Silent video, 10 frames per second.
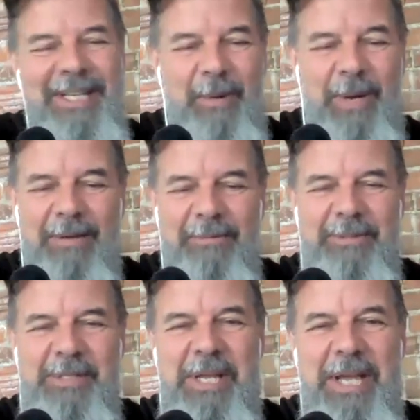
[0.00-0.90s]
We have
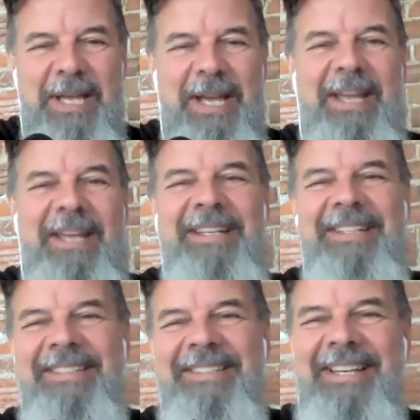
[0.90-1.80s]
CAA.
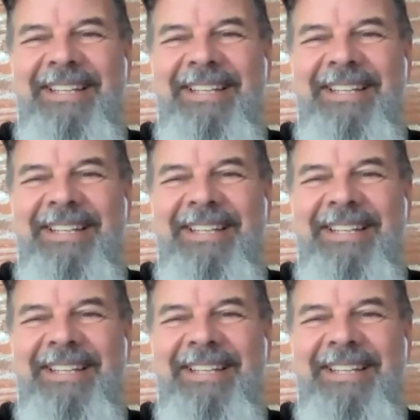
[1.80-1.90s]
Yeah.